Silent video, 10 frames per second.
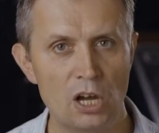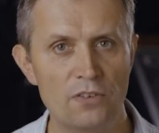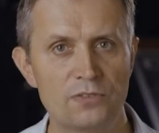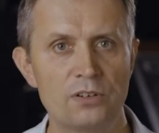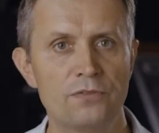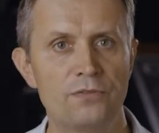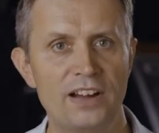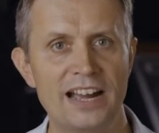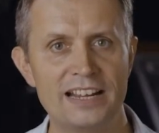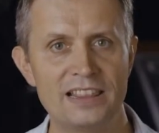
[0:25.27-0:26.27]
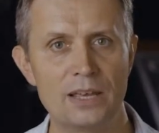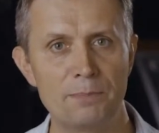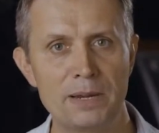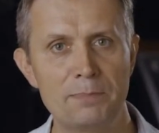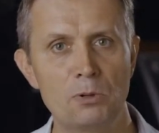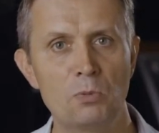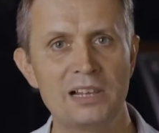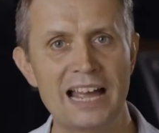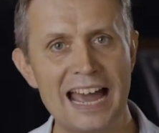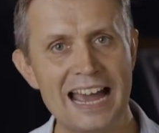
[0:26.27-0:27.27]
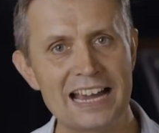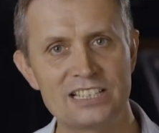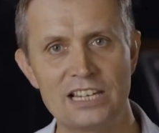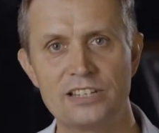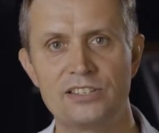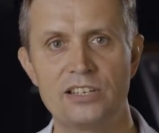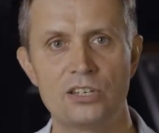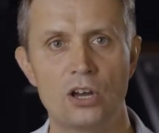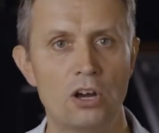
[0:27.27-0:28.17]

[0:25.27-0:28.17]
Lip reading: often find that people will access this